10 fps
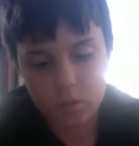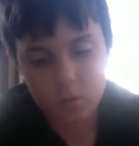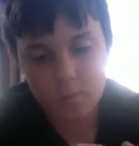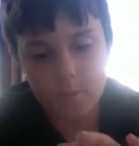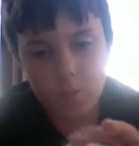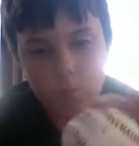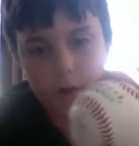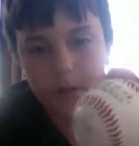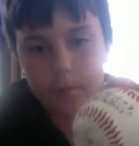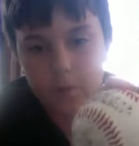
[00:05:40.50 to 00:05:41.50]
I'm no
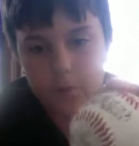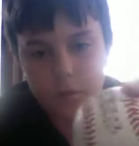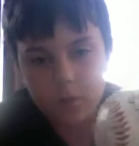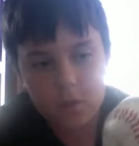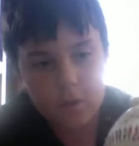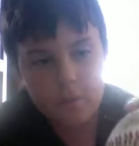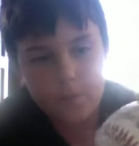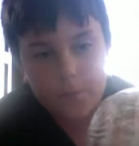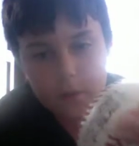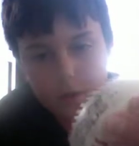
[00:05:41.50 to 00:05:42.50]
righty pitcher.
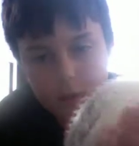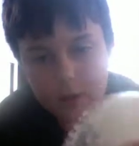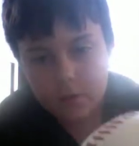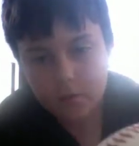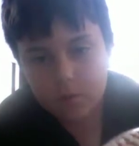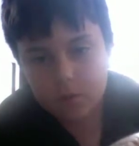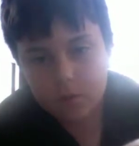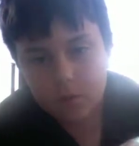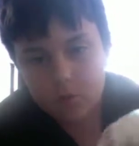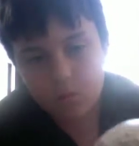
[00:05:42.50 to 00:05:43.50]
And
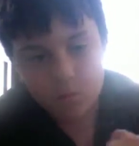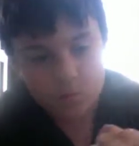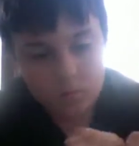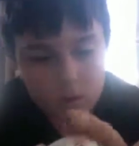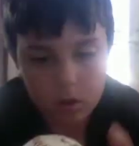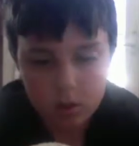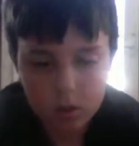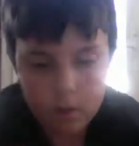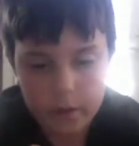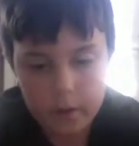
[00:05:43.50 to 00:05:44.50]

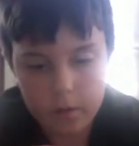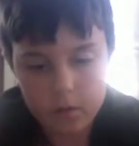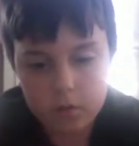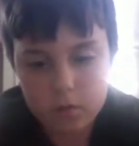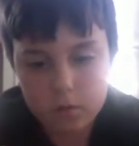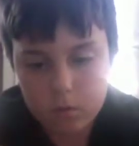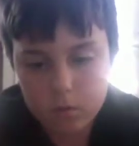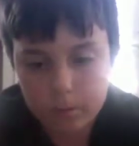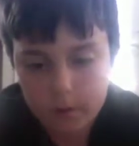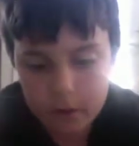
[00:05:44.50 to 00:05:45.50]
okay, I'll just
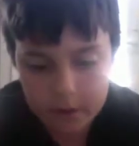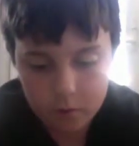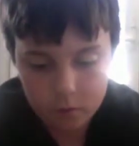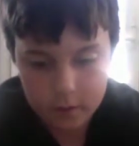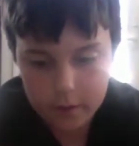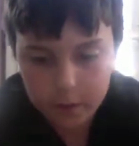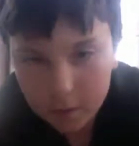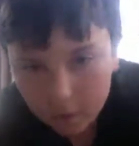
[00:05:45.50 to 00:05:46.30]
grip it like a righty.